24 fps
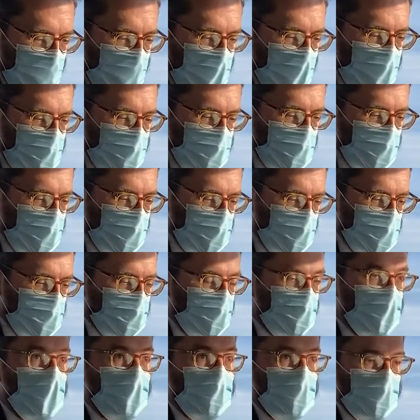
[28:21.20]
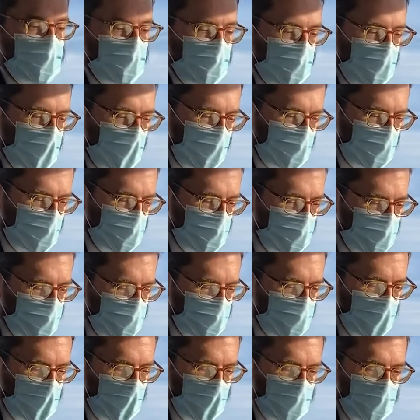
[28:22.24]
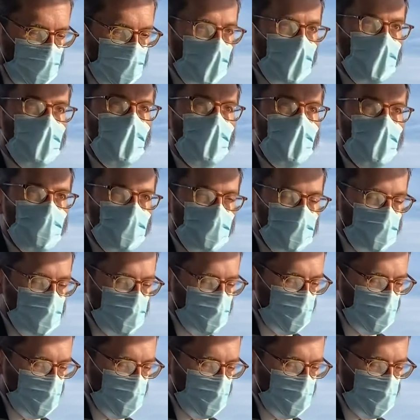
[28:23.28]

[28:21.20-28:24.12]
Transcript: and of course Marilyn Baer and Harris,